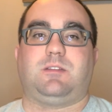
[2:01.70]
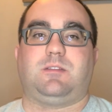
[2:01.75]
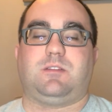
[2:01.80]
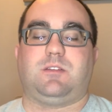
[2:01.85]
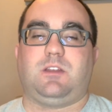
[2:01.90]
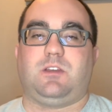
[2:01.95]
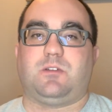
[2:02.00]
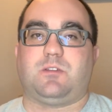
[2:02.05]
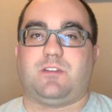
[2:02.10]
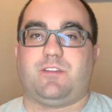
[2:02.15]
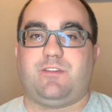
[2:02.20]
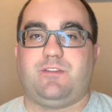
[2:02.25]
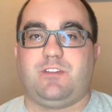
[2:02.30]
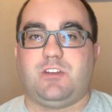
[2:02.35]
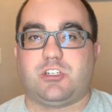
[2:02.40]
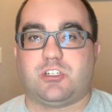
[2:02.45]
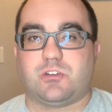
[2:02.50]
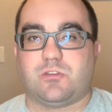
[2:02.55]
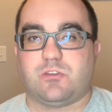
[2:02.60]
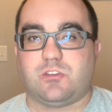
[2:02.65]
near the
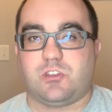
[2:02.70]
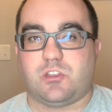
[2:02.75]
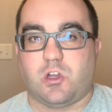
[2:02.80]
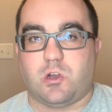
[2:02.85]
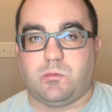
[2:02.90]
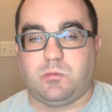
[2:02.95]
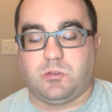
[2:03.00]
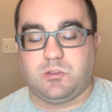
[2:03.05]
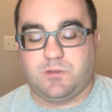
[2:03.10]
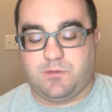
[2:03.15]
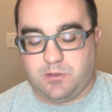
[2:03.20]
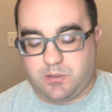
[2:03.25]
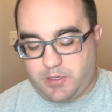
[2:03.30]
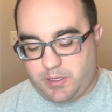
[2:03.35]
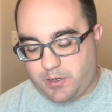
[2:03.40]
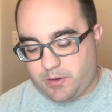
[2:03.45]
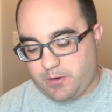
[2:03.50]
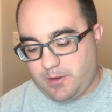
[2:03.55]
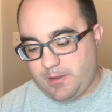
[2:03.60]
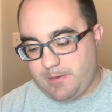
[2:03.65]
Fishers, Noblesville
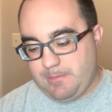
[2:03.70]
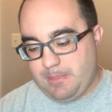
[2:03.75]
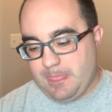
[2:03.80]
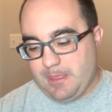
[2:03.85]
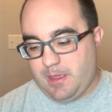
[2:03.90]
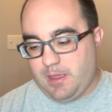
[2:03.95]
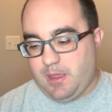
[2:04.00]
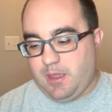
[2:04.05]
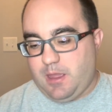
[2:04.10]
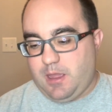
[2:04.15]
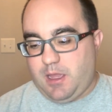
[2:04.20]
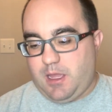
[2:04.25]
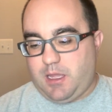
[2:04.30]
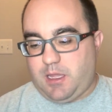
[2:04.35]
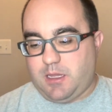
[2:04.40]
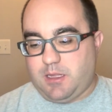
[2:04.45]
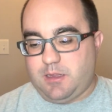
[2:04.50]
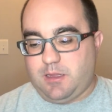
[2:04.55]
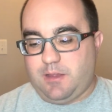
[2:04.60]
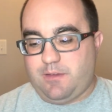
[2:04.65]
area.
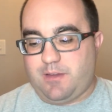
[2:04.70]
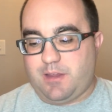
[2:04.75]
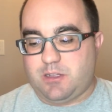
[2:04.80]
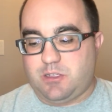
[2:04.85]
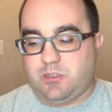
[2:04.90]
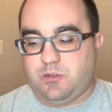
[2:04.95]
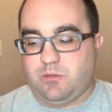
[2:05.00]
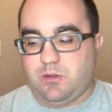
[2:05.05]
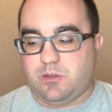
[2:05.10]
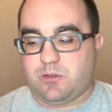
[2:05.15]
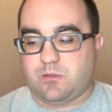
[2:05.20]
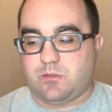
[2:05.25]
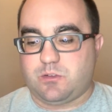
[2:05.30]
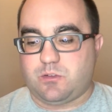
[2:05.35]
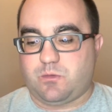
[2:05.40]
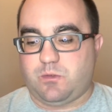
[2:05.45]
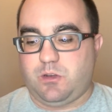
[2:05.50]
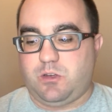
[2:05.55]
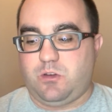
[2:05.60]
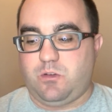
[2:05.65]
And they've had
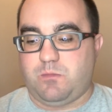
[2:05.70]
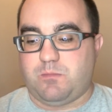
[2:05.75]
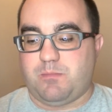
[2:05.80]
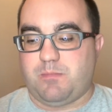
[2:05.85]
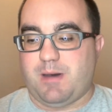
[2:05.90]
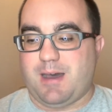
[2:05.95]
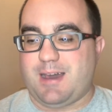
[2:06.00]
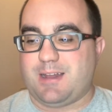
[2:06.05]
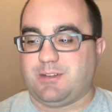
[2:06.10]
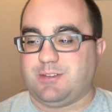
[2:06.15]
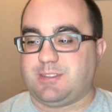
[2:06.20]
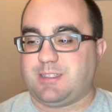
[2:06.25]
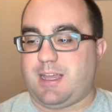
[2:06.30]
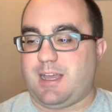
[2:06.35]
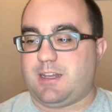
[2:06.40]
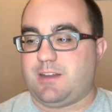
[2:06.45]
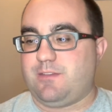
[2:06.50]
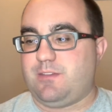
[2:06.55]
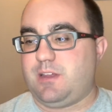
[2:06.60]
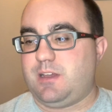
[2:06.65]
222 bottles
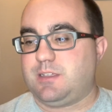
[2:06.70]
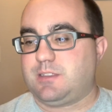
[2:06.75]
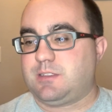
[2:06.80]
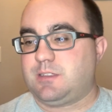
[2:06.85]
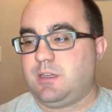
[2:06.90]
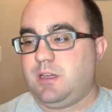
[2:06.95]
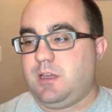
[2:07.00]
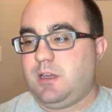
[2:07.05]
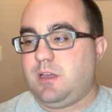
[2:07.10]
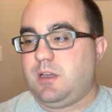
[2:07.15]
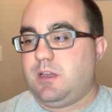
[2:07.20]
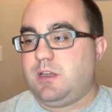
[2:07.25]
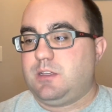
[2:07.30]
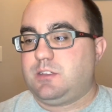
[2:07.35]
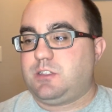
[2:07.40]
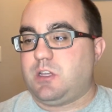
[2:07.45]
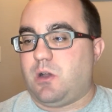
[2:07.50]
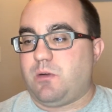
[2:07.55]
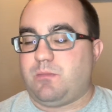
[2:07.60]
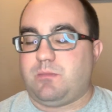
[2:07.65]
out of this.
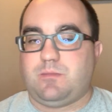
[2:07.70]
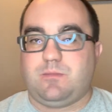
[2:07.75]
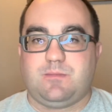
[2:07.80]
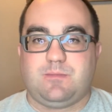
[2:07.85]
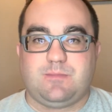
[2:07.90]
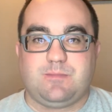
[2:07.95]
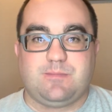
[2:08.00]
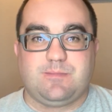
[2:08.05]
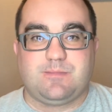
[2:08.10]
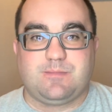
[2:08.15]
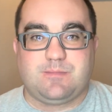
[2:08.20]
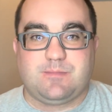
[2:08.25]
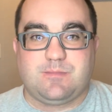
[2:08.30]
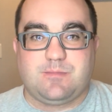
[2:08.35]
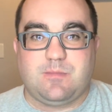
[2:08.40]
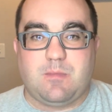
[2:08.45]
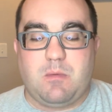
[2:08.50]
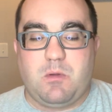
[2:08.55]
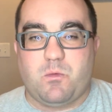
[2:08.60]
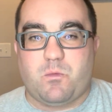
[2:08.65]
So
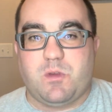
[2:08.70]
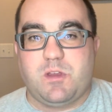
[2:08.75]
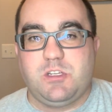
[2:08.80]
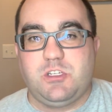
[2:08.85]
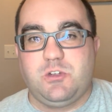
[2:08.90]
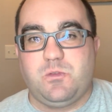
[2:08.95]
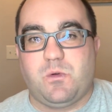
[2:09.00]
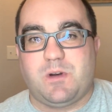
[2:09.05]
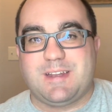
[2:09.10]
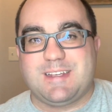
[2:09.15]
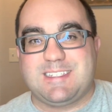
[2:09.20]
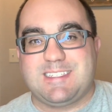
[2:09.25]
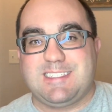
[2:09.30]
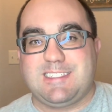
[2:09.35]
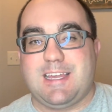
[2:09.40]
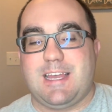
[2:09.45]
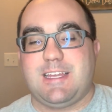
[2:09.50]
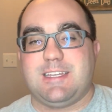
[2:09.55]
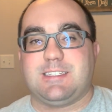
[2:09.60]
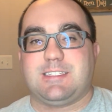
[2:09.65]
let me read you what it
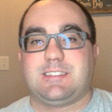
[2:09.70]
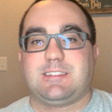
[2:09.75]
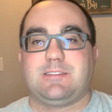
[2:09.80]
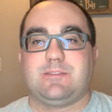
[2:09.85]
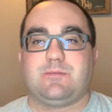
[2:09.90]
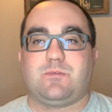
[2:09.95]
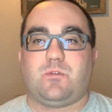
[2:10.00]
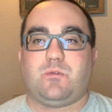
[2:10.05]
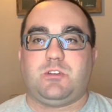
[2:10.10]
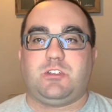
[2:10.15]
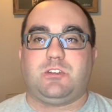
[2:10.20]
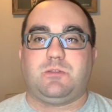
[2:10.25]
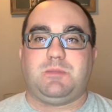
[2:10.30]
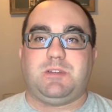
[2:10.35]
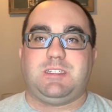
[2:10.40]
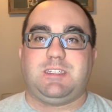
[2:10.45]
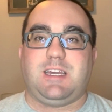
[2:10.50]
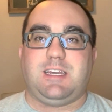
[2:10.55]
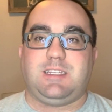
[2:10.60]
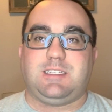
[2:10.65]
says we should be
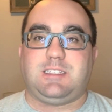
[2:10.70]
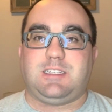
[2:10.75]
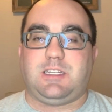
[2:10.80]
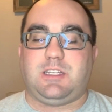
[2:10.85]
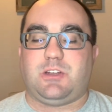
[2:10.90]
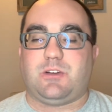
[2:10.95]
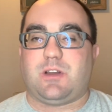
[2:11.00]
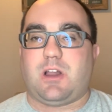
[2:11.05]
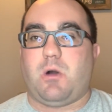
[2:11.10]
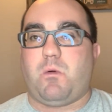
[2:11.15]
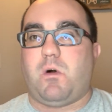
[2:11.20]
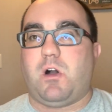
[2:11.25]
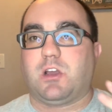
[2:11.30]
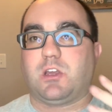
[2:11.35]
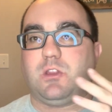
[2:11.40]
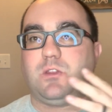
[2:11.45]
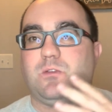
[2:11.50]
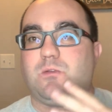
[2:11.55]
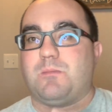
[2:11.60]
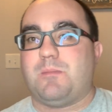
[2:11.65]
tasting here, and I'll walk
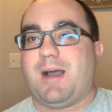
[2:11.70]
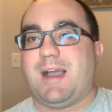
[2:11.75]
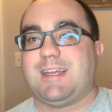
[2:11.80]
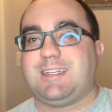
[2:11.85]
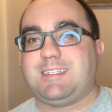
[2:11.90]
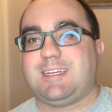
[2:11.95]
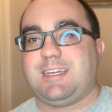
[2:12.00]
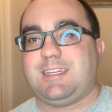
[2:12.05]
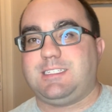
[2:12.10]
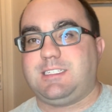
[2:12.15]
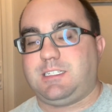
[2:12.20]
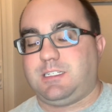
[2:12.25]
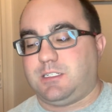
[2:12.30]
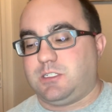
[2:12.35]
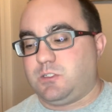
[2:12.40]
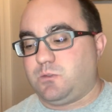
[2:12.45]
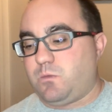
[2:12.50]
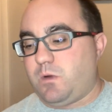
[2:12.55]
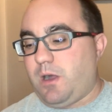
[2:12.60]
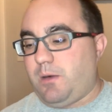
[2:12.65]
you through my tasting
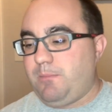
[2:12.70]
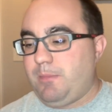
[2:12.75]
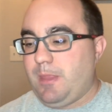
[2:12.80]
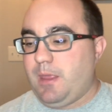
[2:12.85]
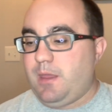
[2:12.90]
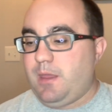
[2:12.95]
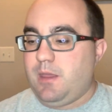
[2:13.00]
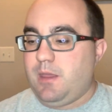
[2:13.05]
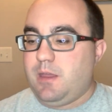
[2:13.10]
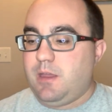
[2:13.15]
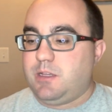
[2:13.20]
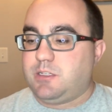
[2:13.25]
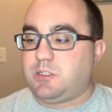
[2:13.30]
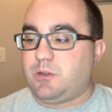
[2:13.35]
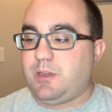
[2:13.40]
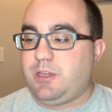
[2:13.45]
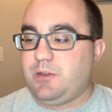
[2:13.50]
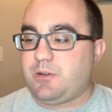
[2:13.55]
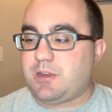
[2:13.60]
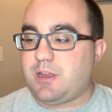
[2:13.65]
as well. So
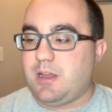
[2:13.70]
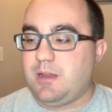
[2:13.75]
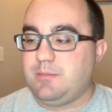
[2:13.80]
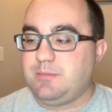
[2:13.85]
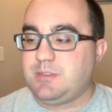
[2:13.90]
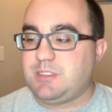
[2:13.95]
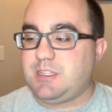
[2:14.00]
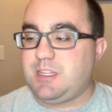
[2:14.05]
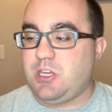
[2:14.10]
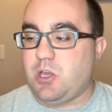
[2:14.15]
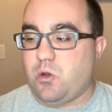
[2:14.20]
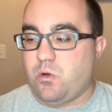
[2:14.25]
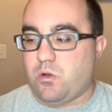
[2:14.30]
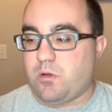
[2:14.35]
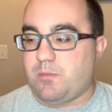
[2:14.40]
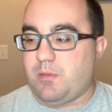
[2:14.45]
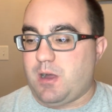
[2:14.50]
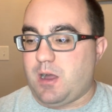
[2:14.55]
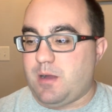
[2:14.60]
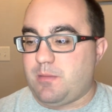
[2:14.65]
here comes the
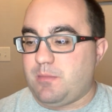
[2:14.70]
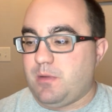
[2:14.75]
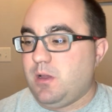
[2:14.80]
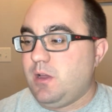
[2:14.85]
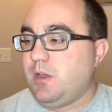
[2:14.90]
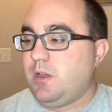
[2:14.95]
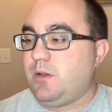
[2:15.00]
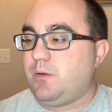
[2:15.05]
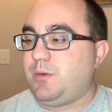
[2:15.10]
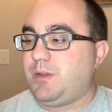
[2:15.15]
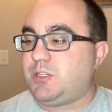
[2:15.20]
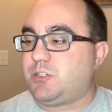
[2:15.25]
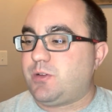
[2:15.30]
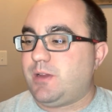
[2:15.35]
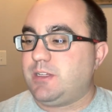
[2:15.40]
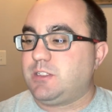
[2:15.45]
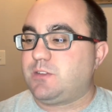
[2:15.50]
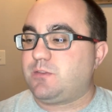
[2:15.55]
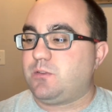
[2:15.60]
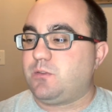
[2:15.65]
oak bomb. We
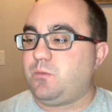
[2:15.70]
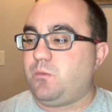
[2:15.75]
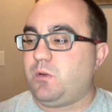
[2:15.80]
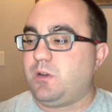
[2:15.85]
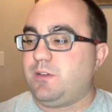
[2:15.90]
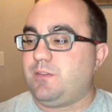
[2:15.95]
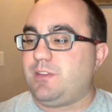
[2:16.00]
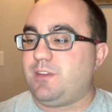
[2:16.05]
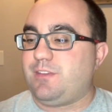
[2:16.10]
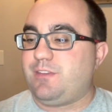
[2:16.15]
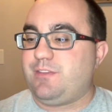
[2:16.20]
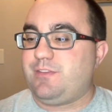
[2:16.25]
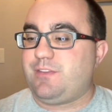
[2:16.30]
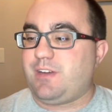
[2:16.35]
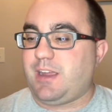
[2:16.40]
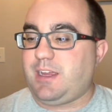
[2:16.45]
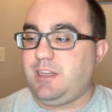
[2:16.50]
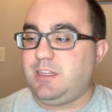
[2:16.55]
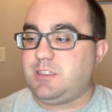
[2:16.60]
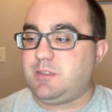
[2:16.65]
transferred one of the
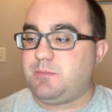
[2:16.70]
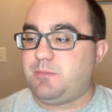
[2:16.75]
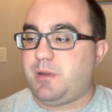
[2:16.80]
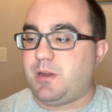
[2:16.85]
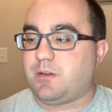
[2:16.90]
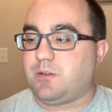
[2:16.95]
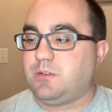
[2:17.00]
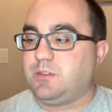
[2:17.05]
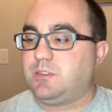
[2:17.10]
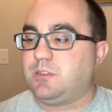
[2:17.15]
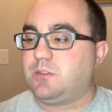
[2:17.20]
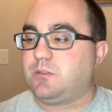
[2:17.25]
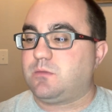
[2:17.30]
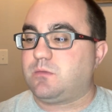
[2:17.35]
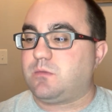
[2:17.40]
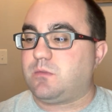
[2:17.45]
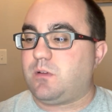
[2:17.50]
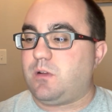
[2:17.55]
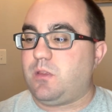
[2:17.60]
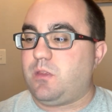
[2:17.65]
finest barrels in
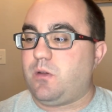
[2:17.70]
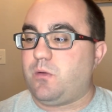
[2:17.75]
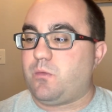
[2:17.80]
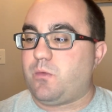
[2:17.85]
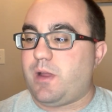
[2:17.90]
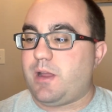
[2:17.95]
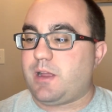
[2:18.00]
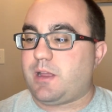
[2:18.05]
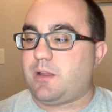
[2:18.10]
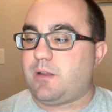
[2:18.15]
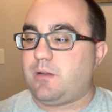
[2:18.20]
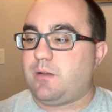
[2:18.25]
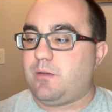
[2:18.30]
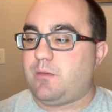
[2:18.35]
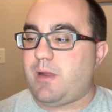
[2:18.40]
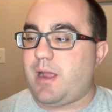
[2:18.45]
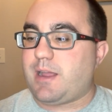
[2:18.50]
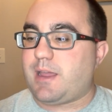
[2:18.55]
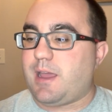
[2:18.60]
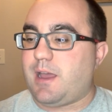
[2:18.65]
the
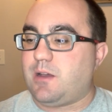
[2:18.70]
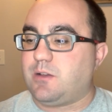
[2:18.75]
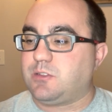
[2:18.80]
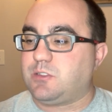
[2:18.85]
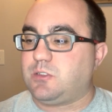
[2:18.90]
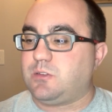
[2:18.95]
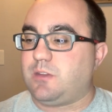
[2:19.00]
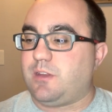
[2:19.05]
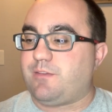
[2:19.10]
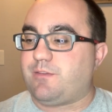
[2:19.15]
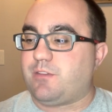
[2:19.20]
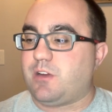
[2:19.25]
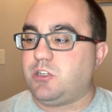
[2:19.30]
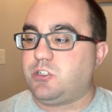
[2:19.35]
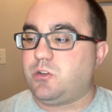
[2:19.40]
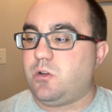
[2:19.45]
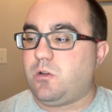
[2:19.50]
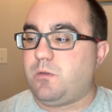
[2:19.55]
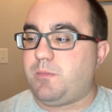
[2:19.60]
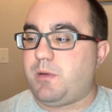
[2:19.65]
rack house to the fresh
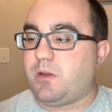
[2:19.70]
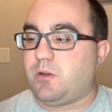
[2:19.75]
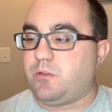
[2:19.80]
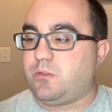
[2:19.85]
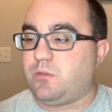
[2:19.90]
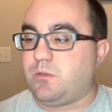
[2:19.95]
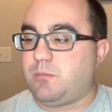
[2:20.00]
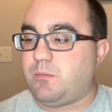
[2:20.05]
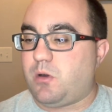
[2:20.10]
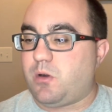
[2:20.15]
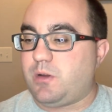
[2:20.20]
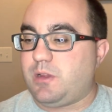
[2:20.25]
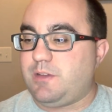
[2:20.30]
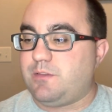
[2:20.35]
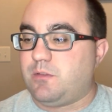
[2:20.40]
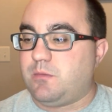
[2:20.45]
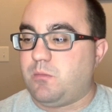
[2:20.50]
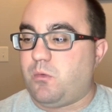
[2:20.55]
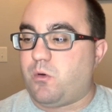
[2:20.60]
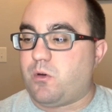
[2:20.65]
oak barrel to impart
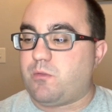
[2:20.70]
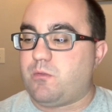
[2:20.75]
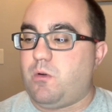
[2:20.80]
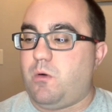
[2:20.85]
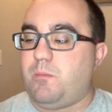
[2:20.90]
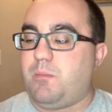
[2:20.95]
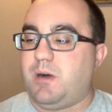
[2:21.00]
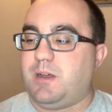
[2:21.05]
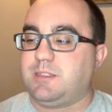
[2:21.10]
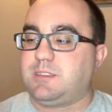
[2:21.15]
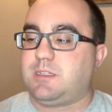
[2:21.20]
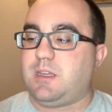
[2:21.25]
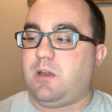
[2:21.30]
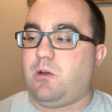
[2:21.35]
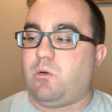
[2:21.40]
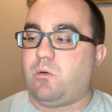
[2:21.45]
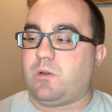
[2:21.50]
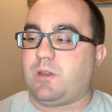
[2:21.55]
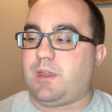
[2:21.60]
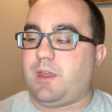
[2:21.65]
even more robust
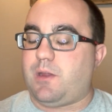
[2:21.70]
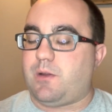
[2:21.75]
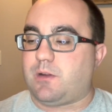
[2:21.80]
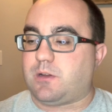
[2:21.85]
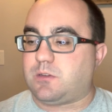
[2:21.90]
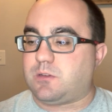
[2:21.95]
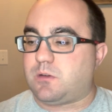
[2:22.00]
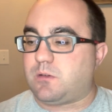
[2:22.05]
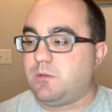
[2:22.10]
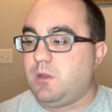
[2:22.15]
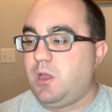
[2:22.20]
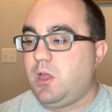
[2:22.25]
oak character.